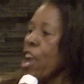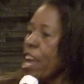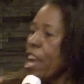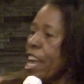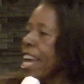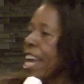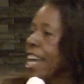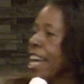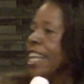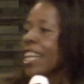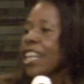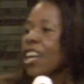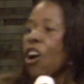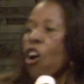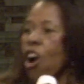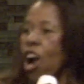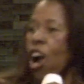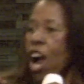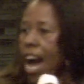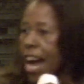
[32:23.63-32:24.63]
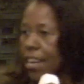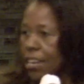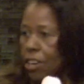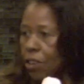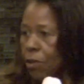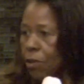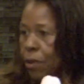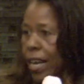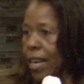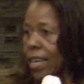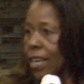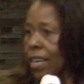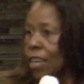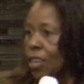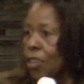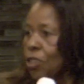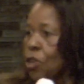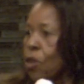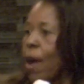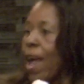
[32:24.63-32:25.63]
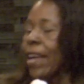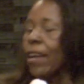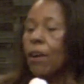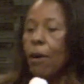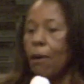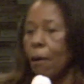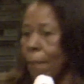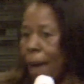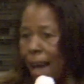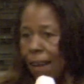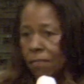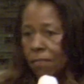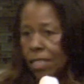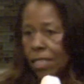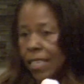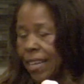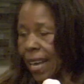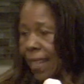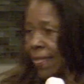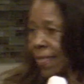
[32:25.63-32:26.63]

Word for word: it or in it or under it, you ain't